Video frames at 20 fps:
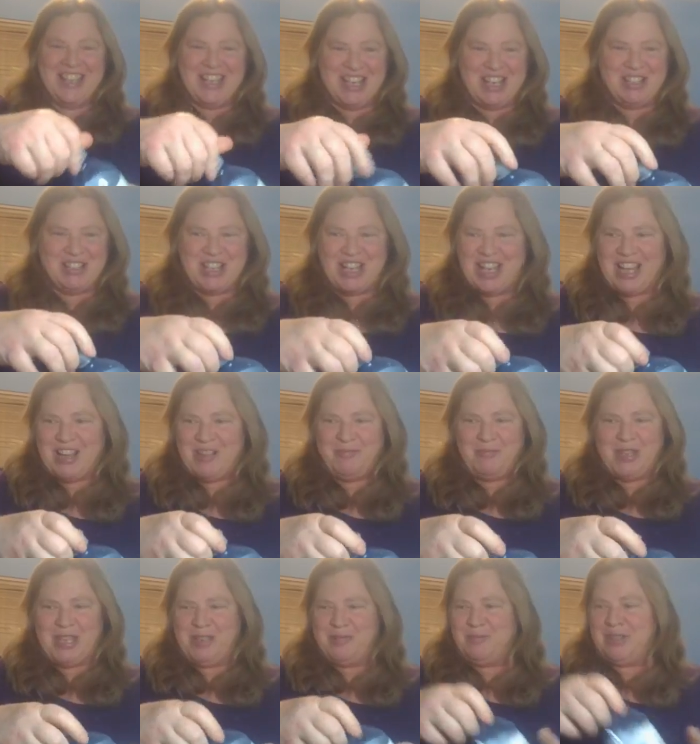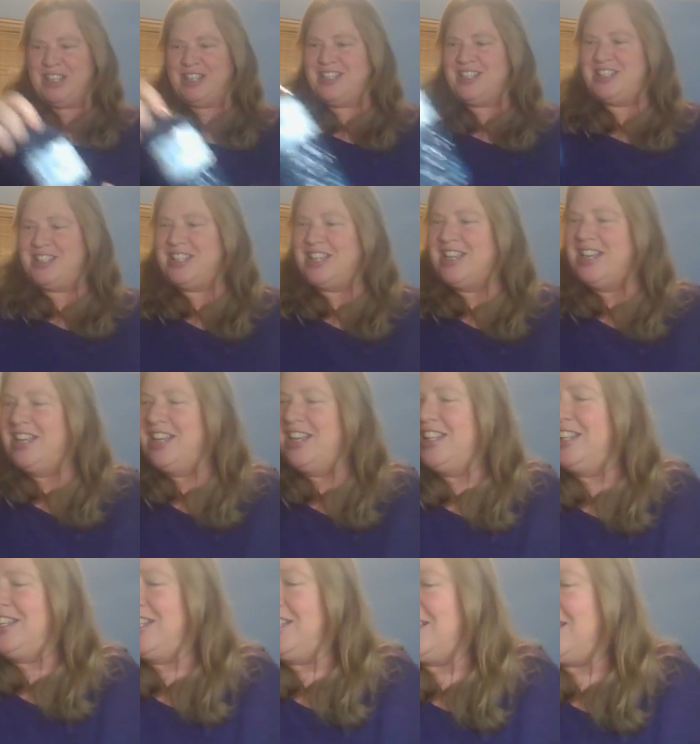yes, I have made a mess.
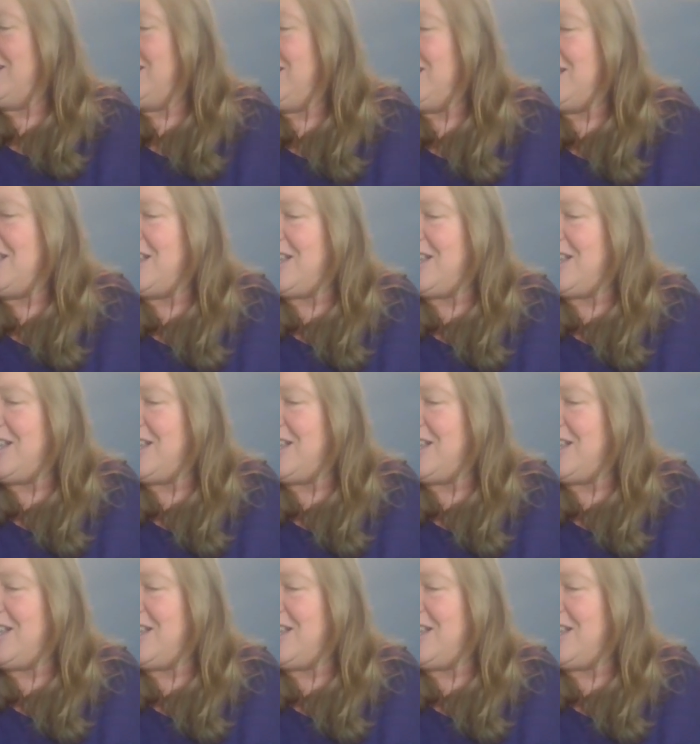Luckily,